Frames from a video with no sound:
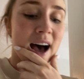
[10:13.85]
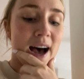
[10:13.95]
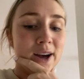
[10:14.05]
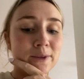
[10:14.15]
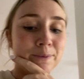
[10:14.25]

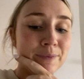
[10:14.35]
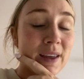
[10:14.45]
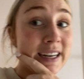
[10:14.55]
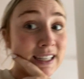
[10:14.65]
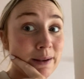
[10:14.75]
I
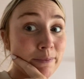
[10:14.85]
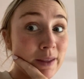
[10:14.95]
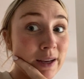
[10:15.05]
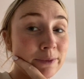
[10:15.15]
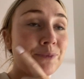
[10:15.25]
did
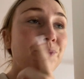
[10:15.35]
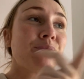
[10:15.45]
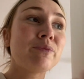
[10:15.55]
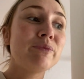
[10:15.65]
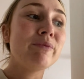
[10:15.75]
something.
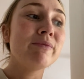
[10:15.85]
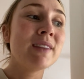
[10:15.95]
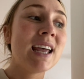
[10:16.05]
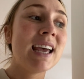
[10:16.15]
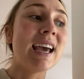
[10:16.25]

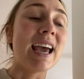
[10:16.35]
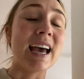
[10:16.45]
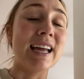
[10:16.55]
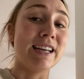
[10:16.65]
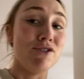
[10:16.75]

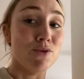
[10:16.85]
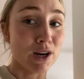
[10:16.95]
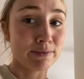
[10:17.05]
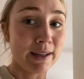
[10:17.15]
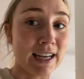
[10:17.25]
And if you
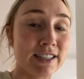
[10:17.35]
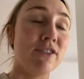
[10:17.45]
watched my last